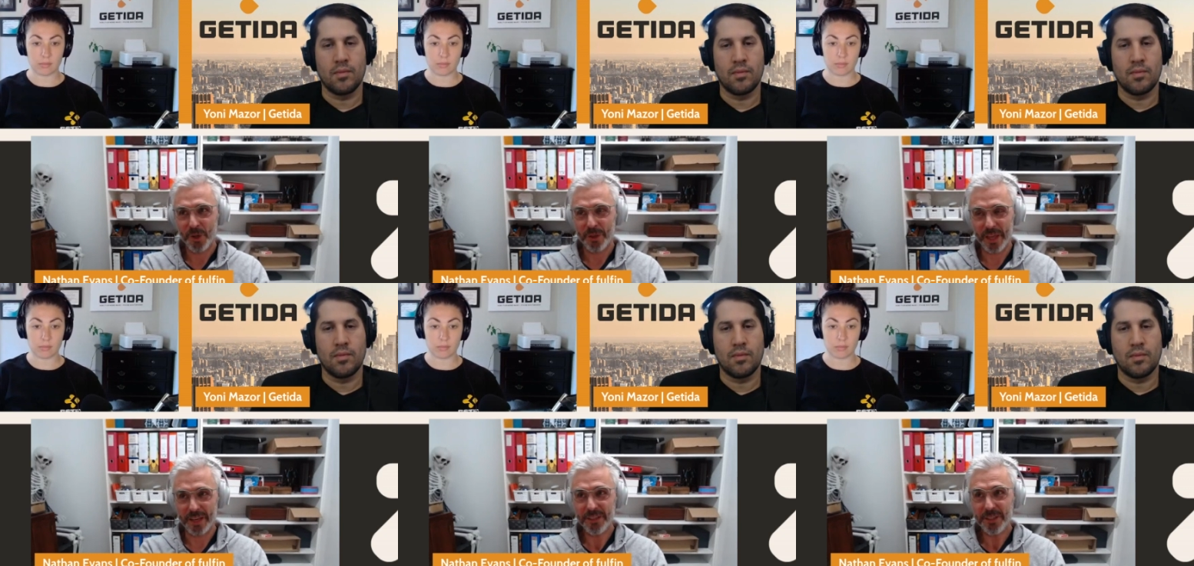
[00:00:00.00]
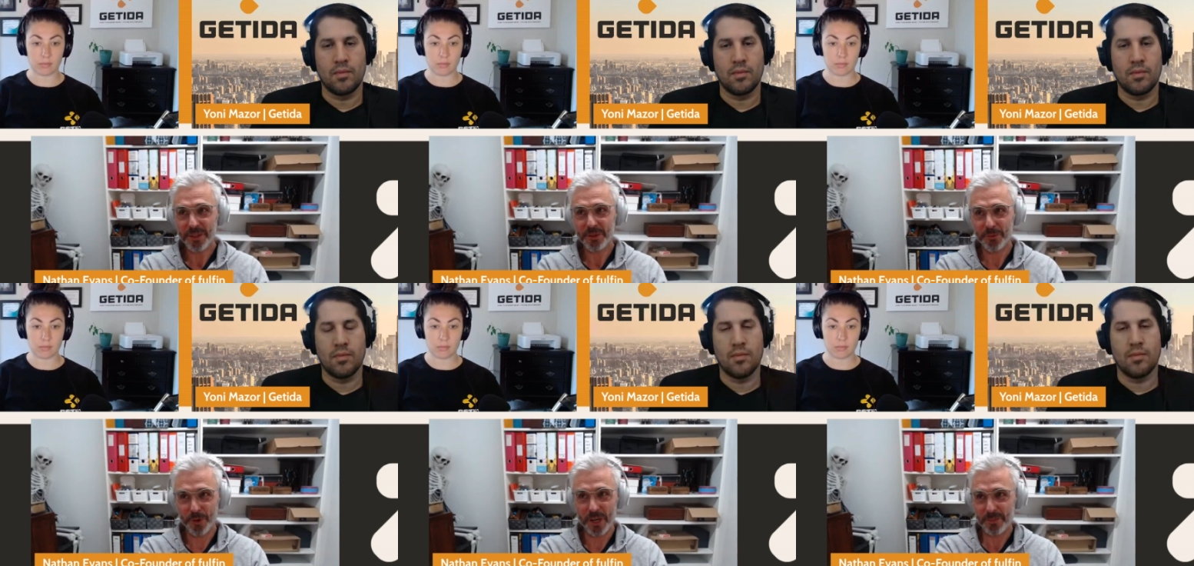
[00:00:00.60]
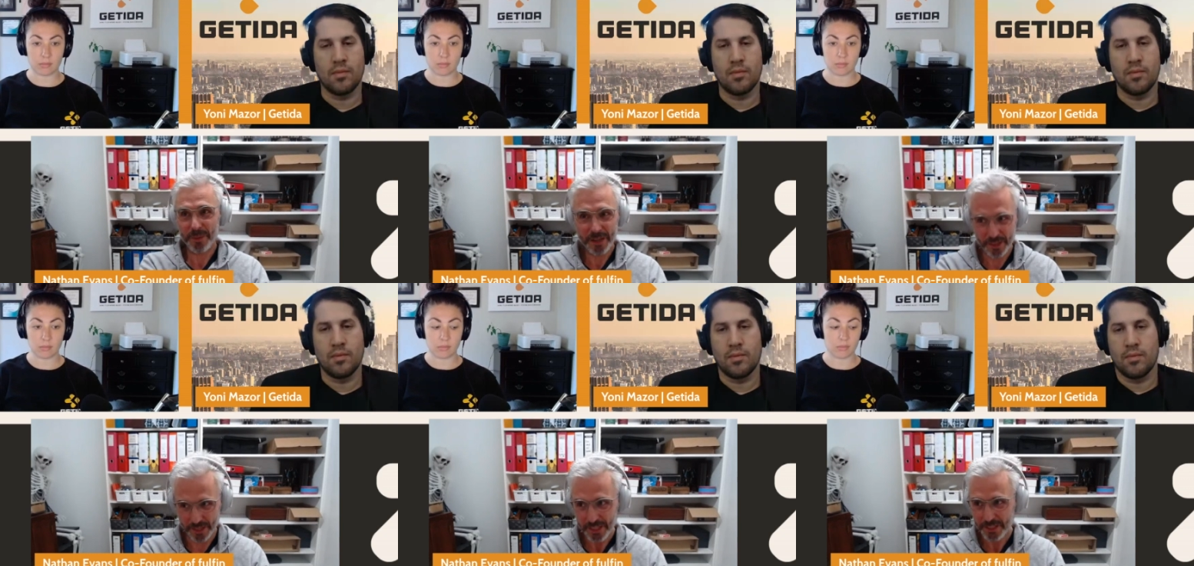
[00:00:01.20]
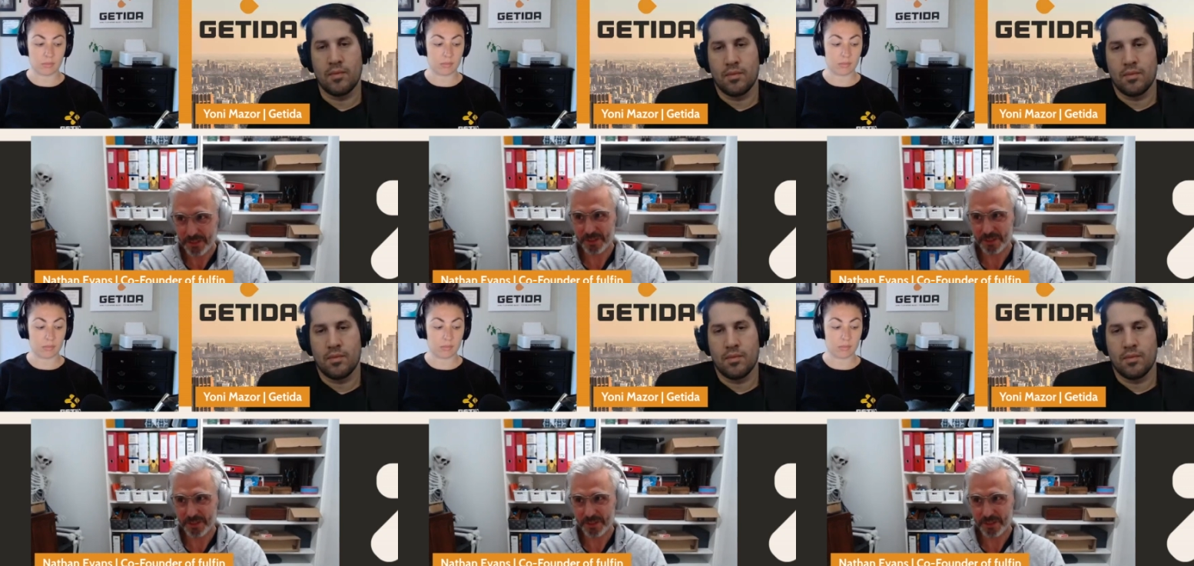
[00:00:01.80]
Speaker 1: then right by the lake.